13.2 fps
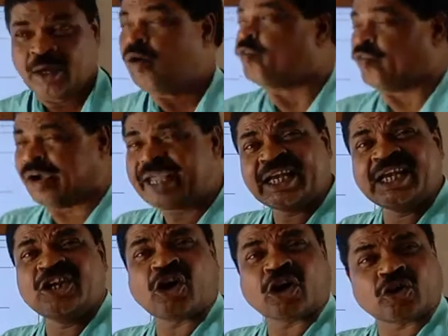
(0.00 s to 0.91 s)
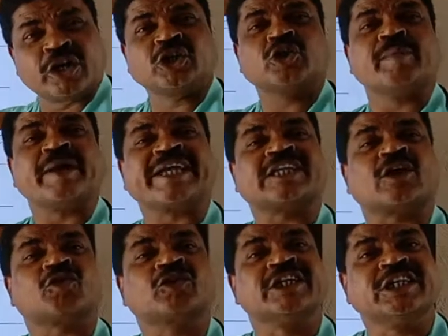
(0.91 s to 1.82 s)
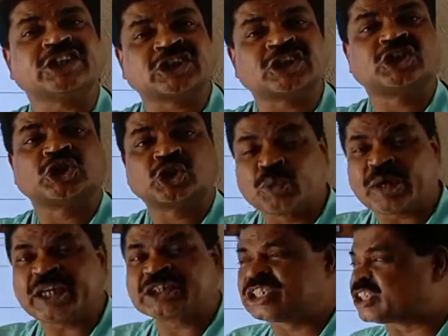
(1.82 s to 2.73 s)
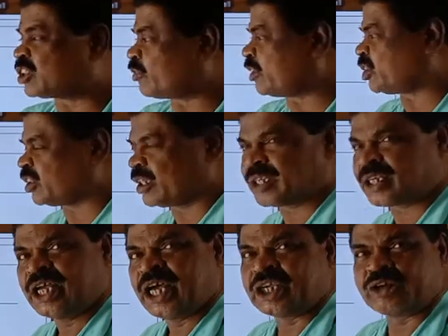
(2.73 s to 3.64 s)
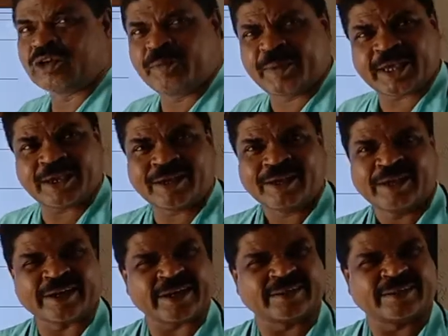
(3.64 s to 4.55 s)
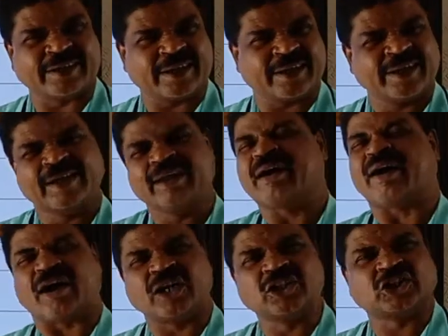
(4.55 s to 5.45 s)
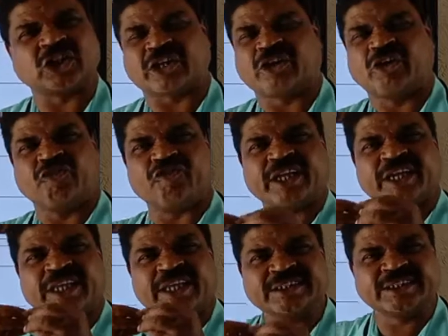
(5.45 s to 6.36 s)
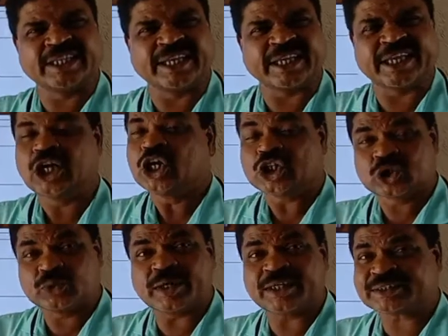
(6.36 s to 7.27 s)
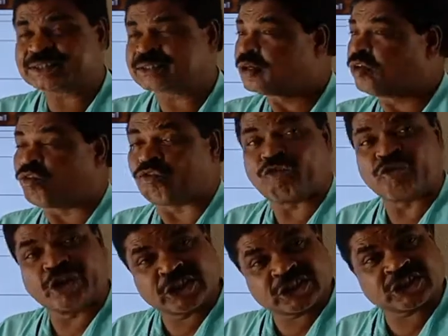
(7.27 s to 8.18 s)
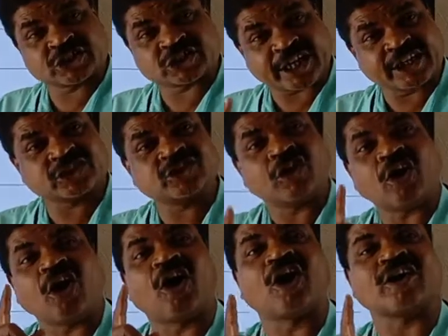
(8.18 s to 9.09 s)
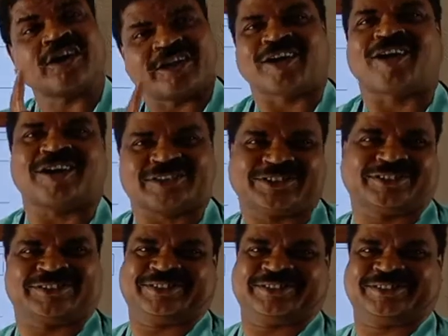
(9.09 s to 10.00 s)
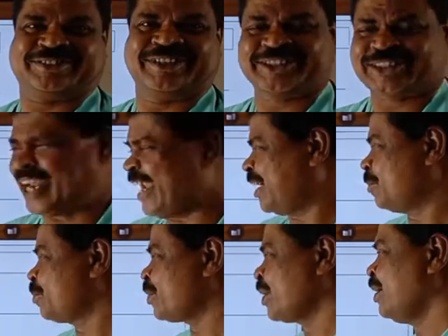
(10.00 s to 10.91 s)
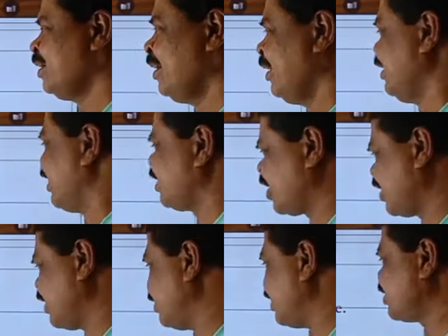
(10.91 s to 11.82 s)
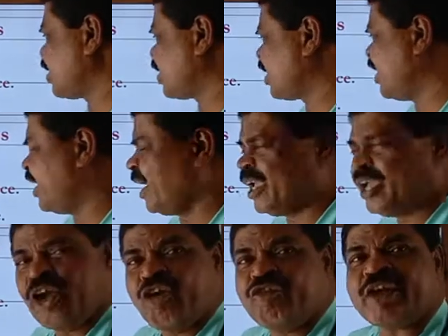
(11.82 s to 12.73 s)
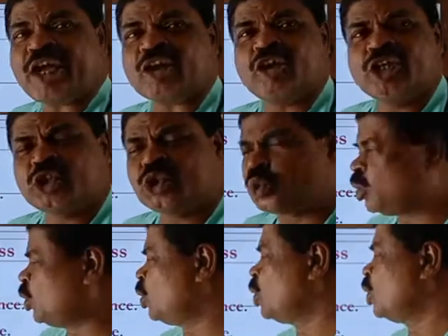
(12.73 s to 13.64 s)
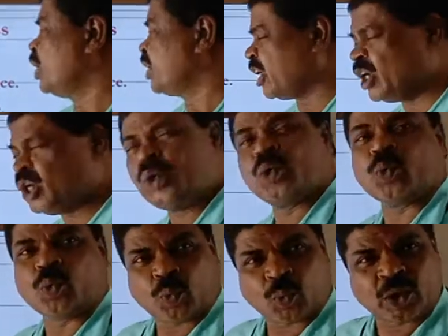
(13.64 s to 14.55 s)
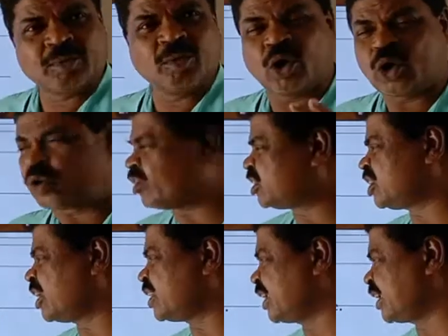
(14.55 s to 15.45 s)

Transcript: While you are going to make it out list towards this question, you will be get the answer very easily towards is it science or an arts. Understand? Nantaralli, we are going to give one more question, that